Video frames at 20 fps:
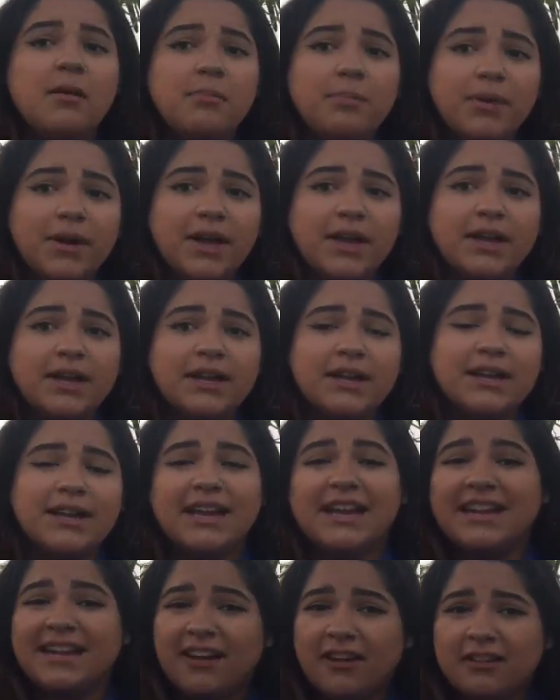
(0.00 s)
but
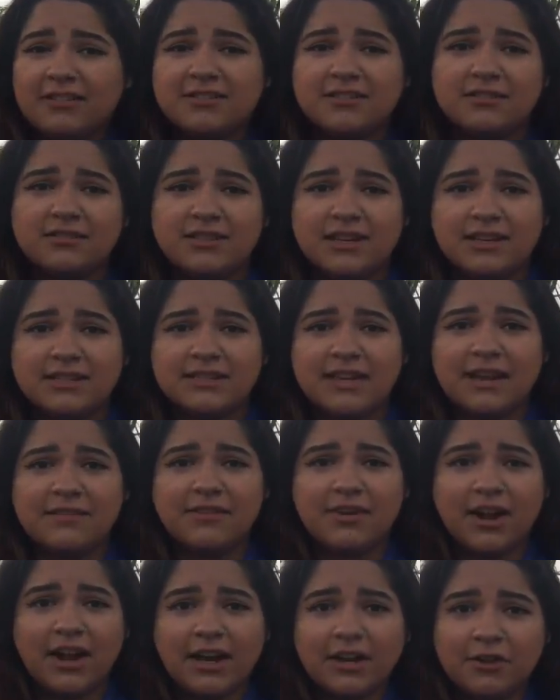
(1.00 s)
it also does have
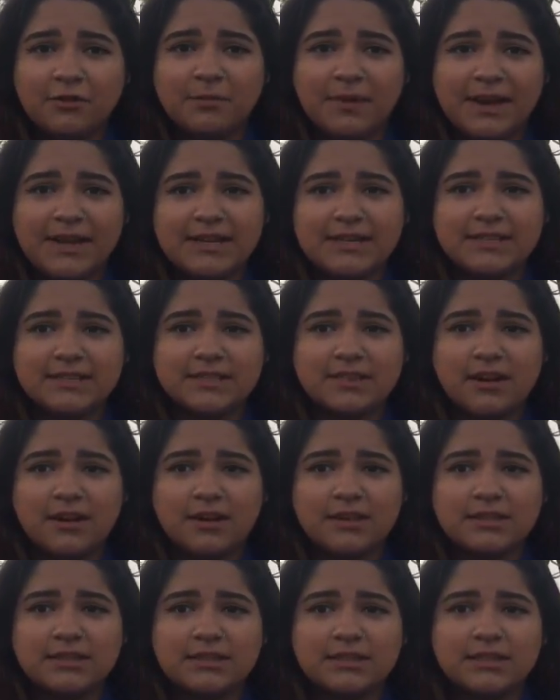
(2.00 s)
a higher maintenance
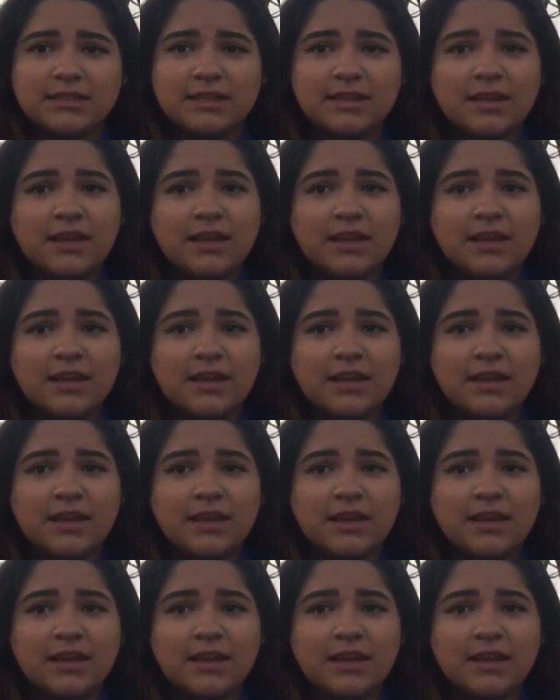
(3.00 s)
cost.